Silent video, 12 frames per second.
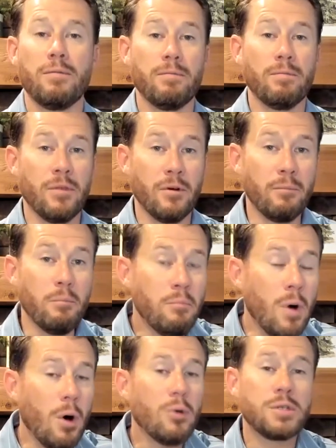The
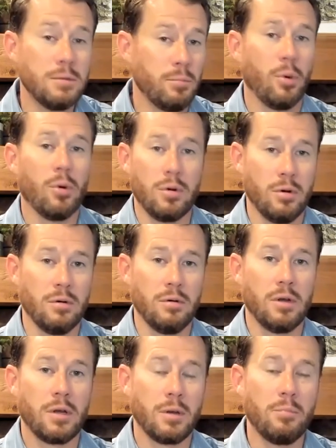most important
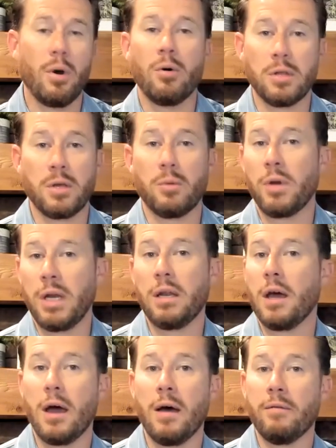component that we need to
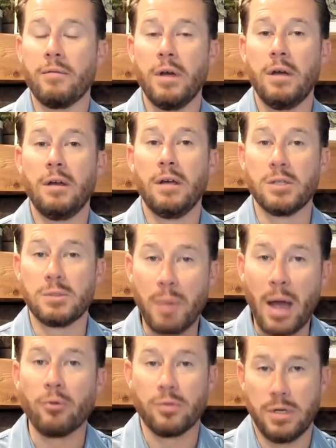have is
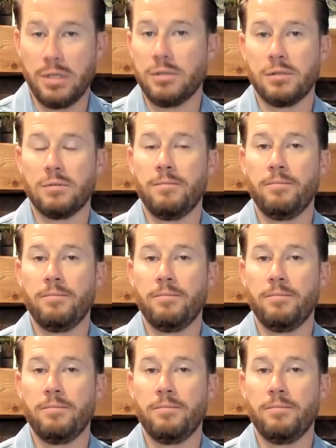boundaries.